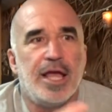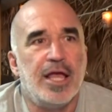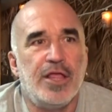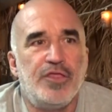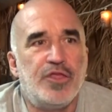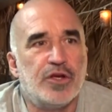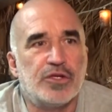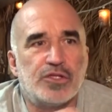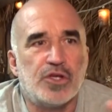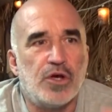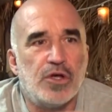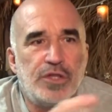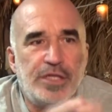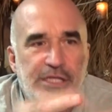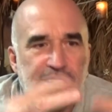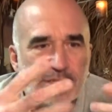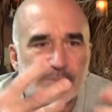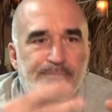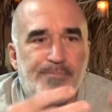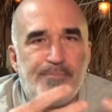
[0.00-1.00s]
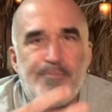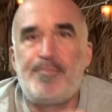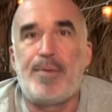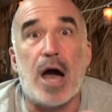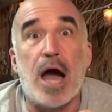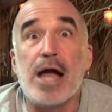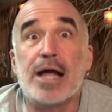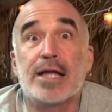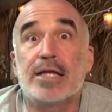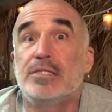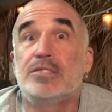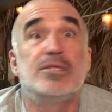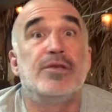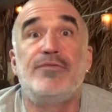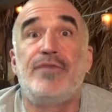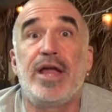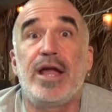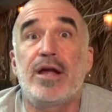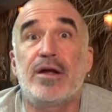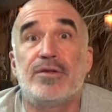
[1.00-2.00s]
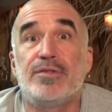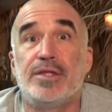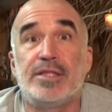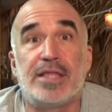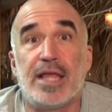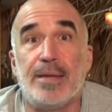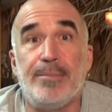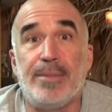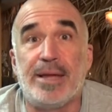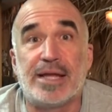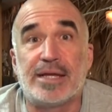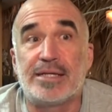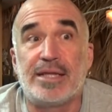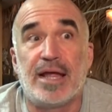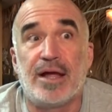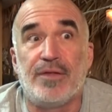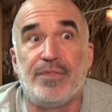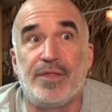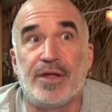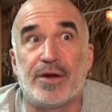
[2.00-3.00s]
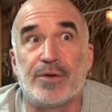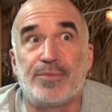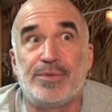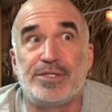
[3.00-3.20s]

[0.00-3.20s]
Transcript: there's all these pockets of air that they make down there,